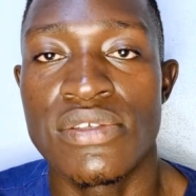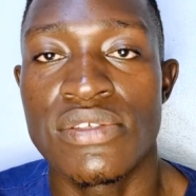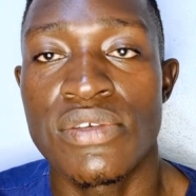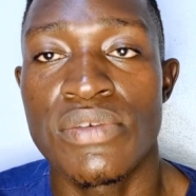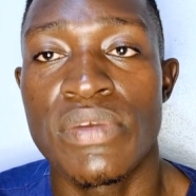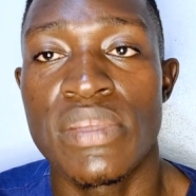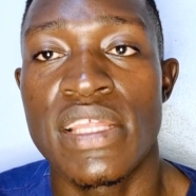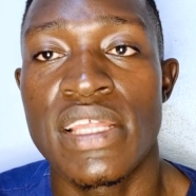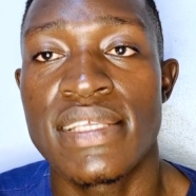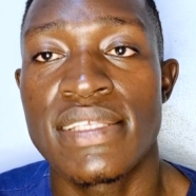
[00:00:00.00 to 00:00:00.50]

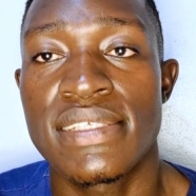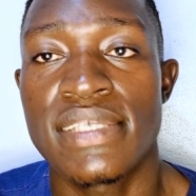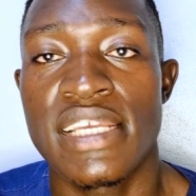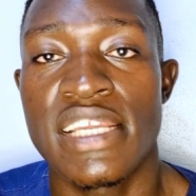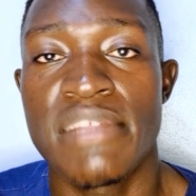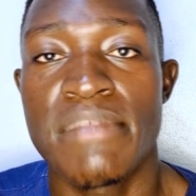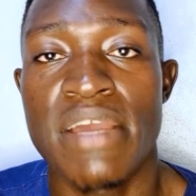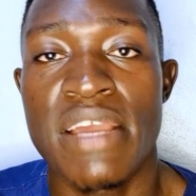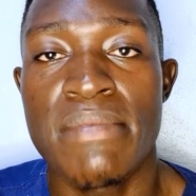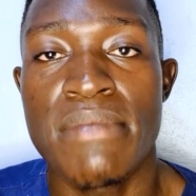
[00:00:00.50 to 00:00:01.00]
So, with that
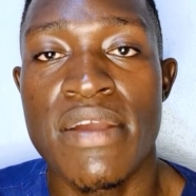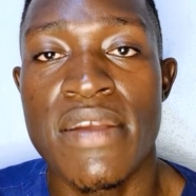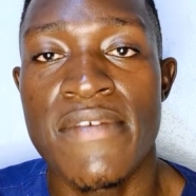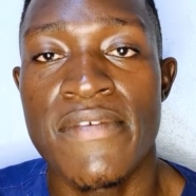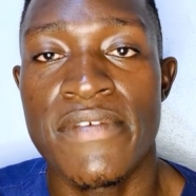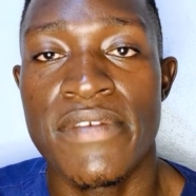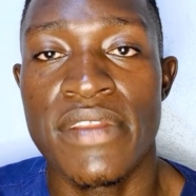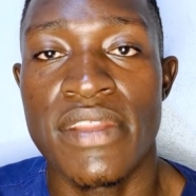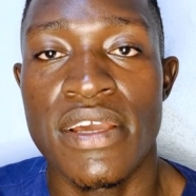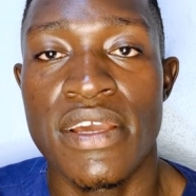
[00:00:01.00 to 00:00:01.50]
said, bye bye
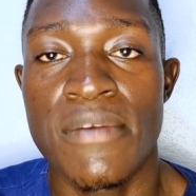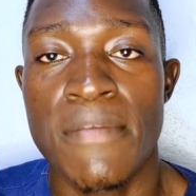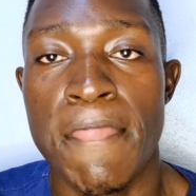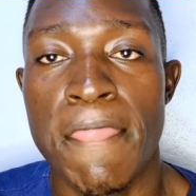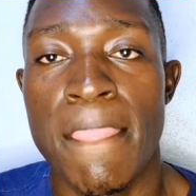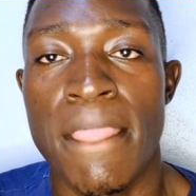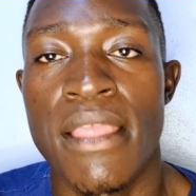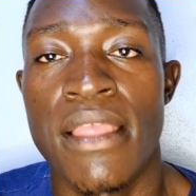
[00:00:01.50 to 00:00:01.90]
for now.